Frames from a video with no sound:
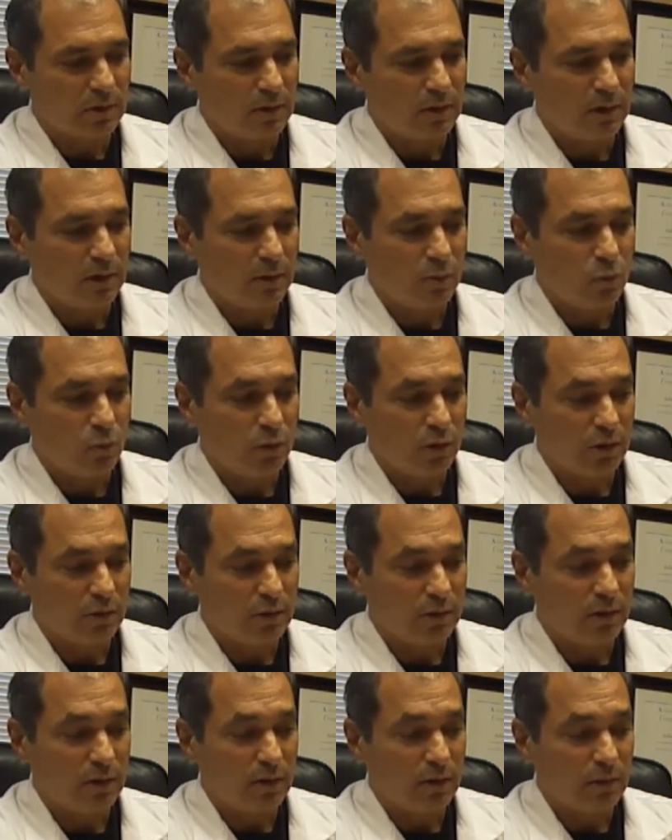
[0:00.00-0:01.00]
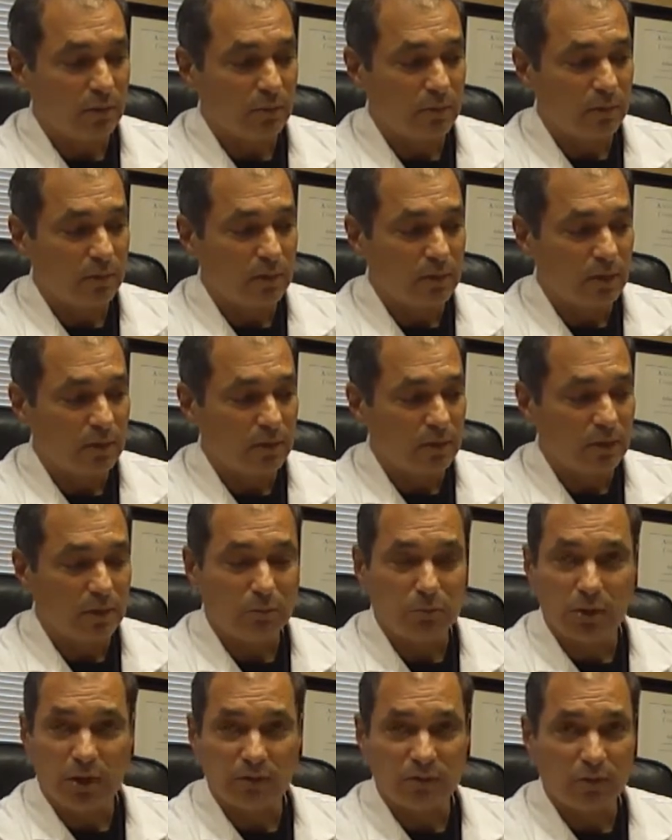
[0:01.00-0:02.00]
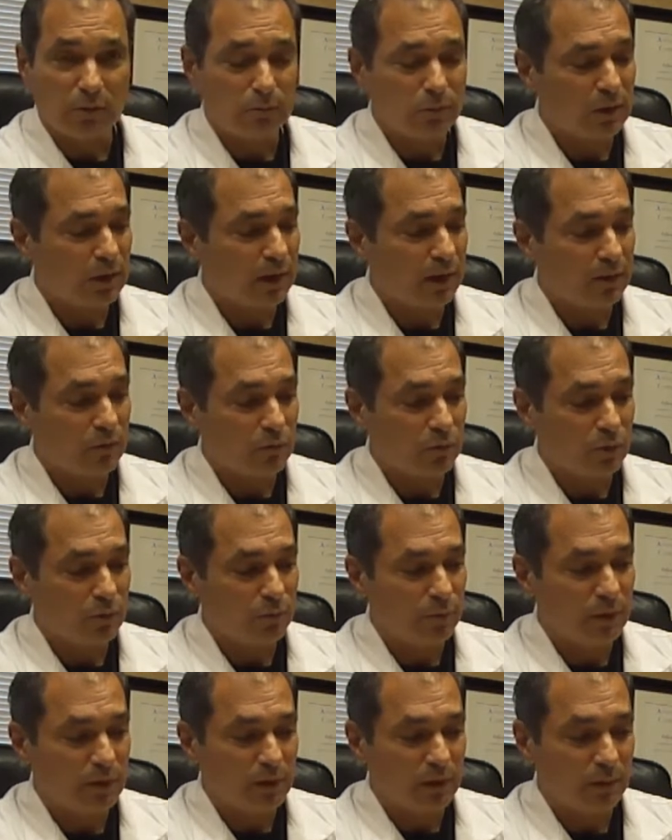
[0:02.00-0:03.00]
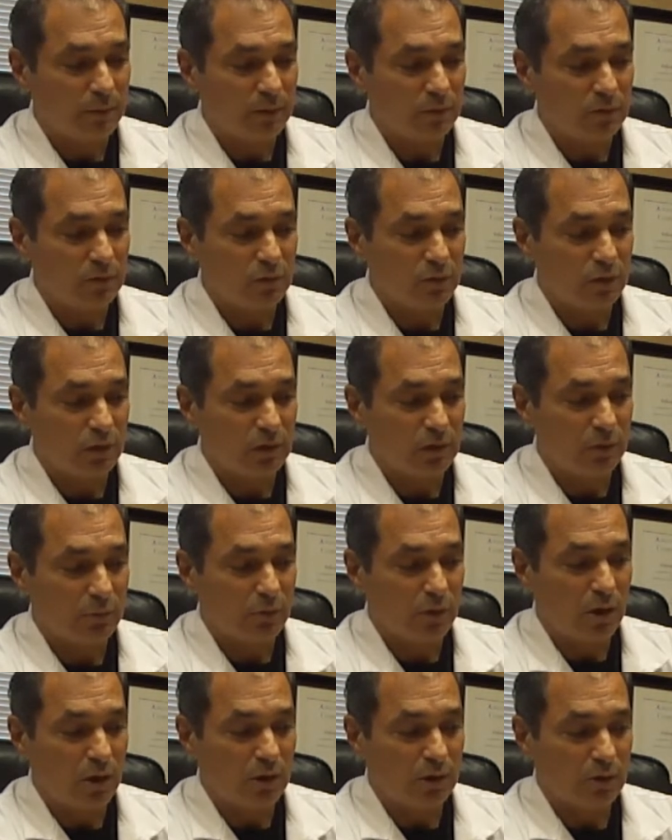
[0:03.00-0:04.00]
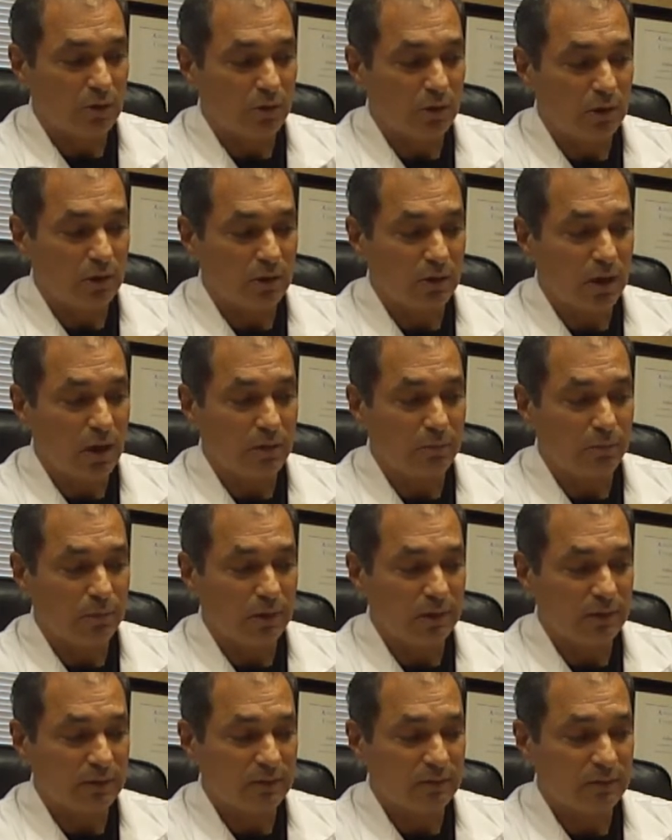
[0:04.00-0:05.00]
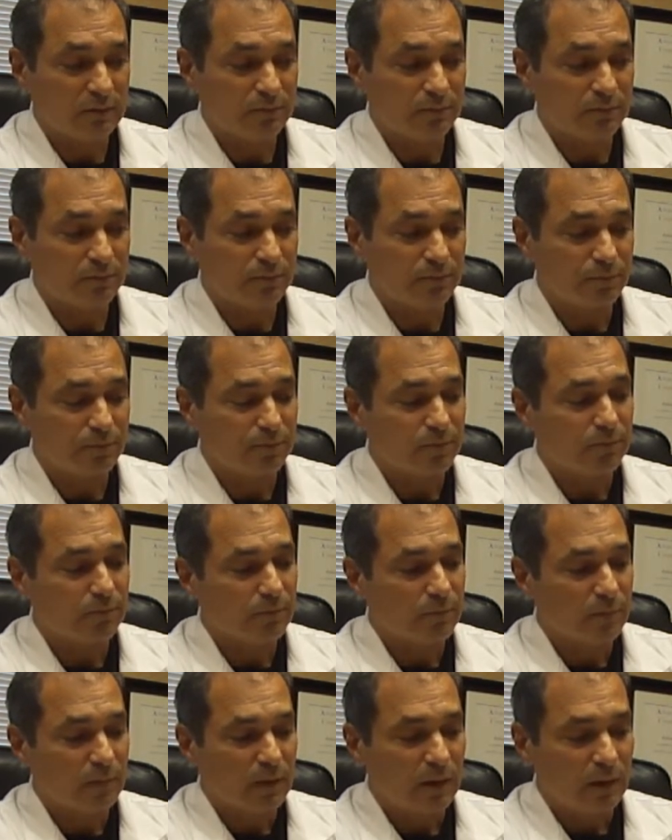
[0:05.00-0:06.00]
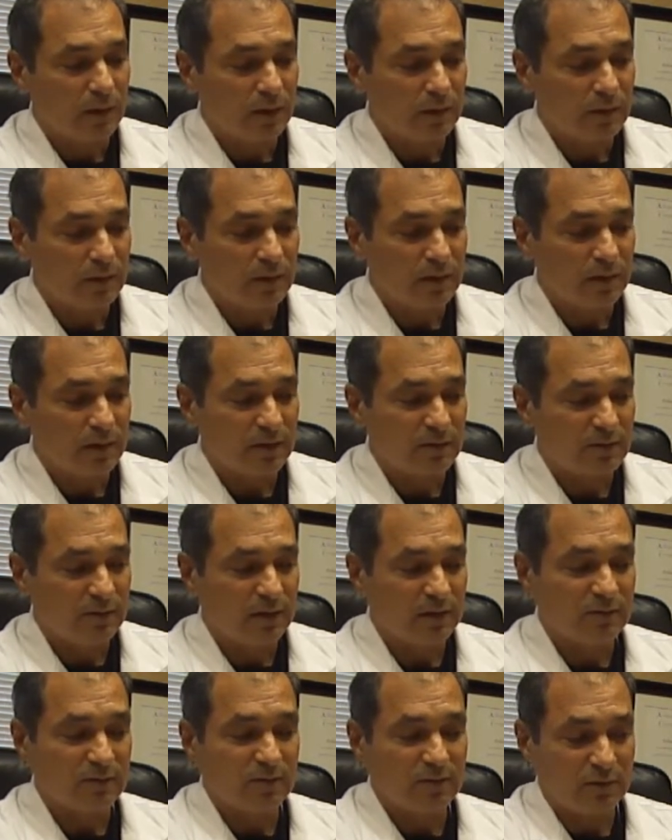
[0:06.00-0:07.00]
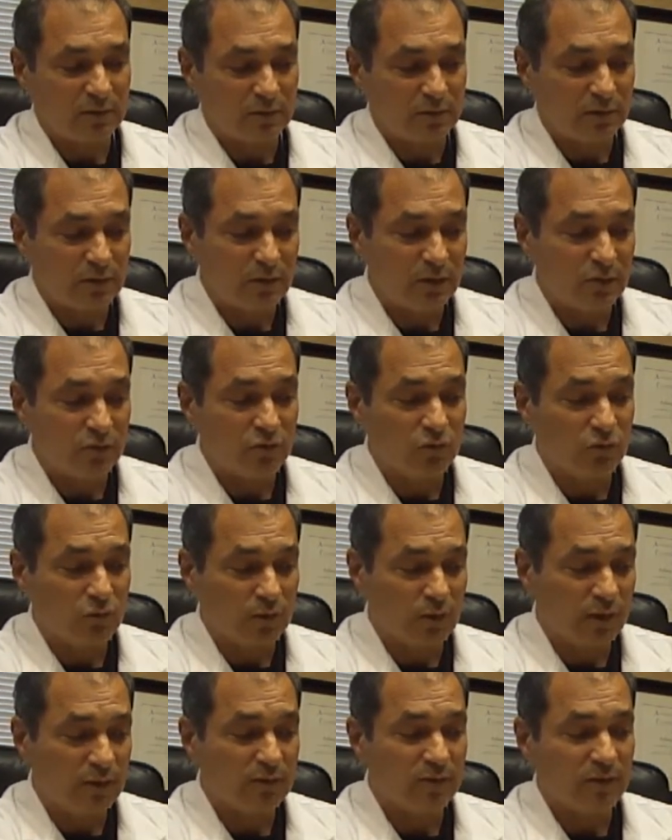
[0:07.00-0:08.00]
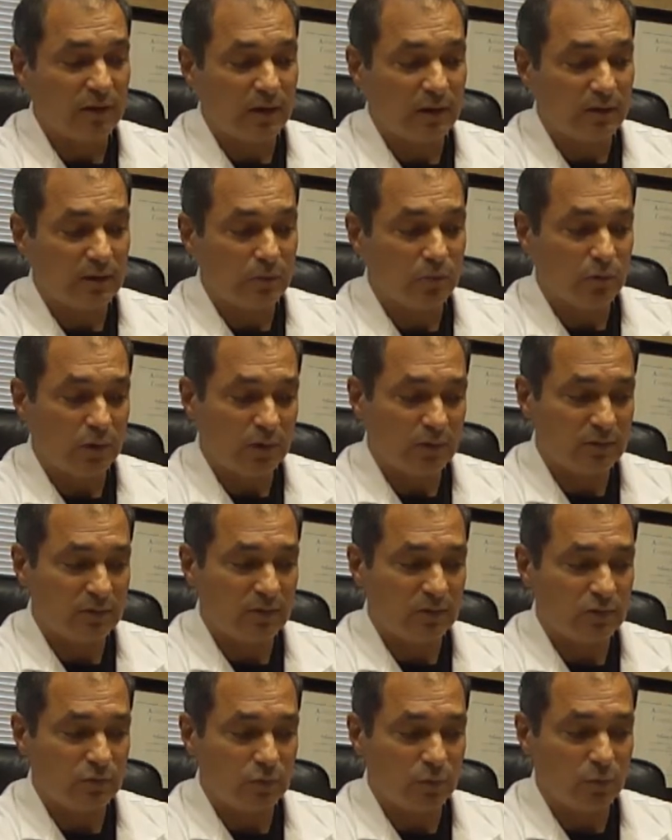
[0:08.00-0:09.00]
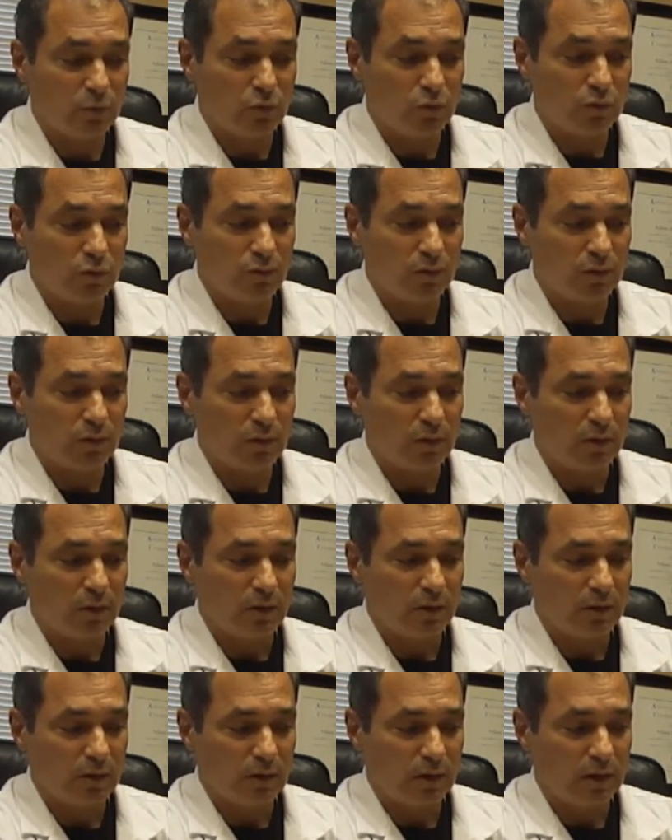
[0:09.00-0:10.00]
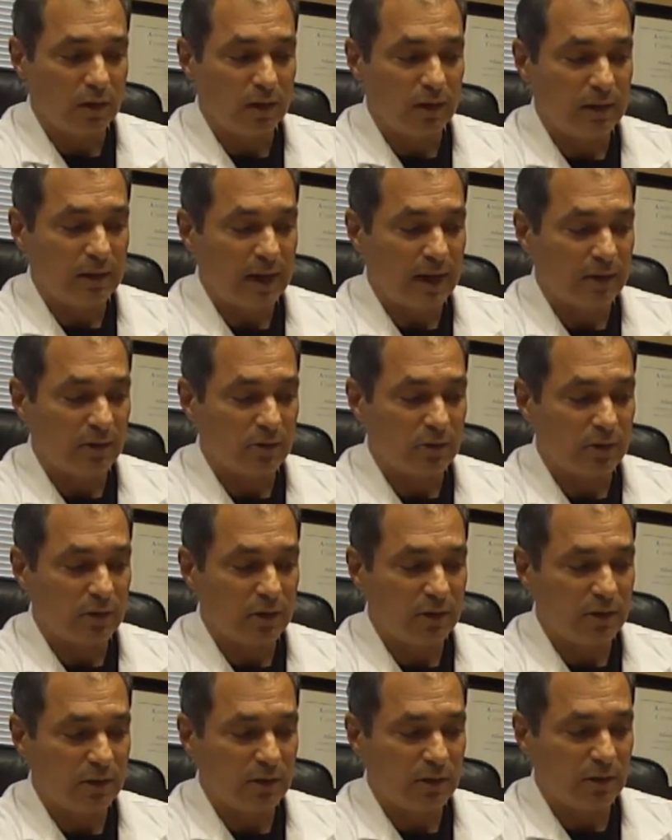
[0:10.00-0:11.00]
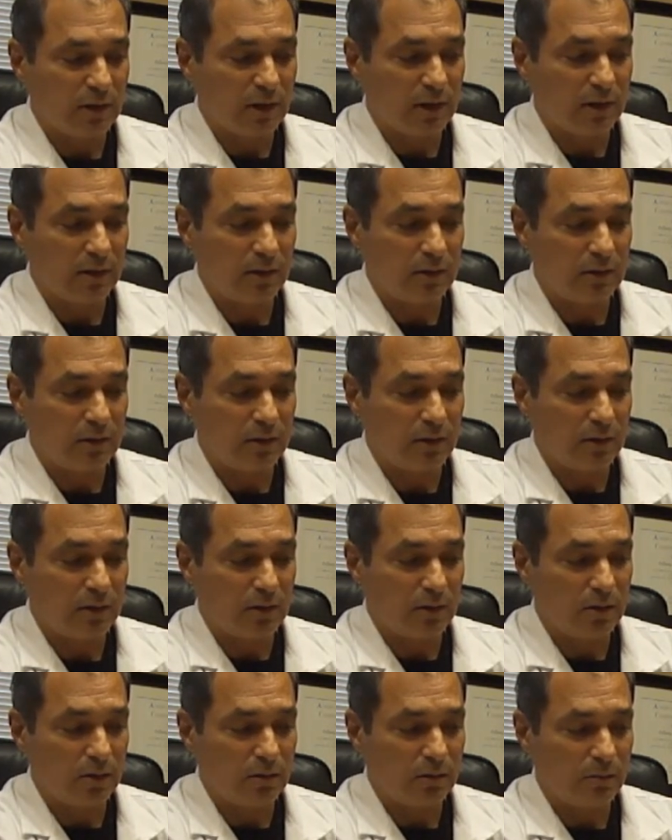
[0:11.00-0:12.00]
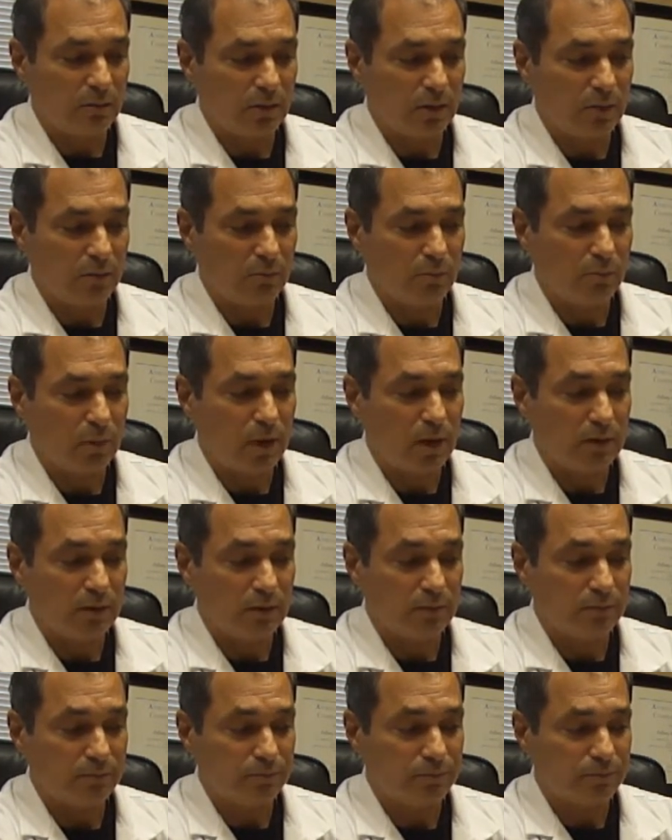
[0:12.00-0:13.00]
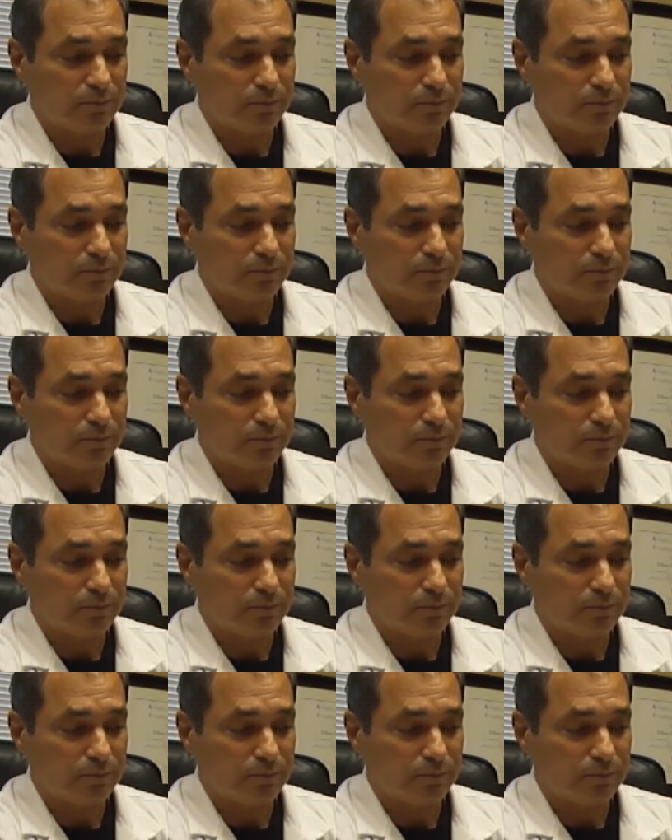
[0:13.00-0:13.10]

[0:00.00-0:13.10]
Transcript: where the blood supply would be coming to the nipoareolar complex, and then the excess tissue inside the breast is removed laterally and in the bottom